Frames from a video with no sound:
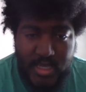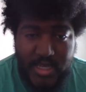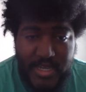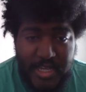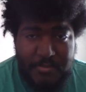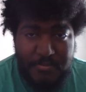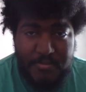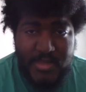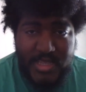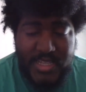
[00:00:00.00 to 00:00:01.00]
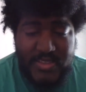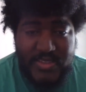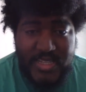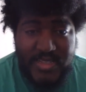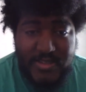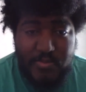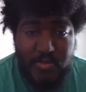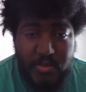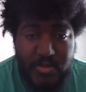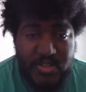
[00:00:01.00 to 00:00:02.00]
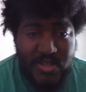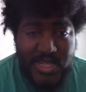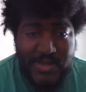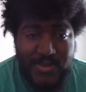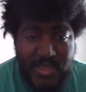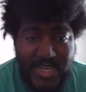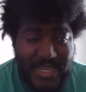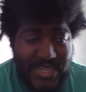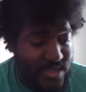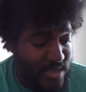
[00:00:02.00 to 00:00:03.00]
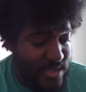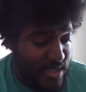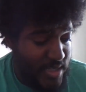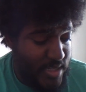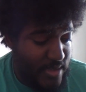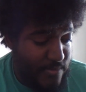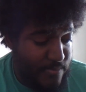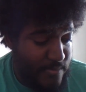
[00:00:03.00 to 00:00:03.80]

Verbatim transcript: yeah, that, that's pretty much all I've got. Um,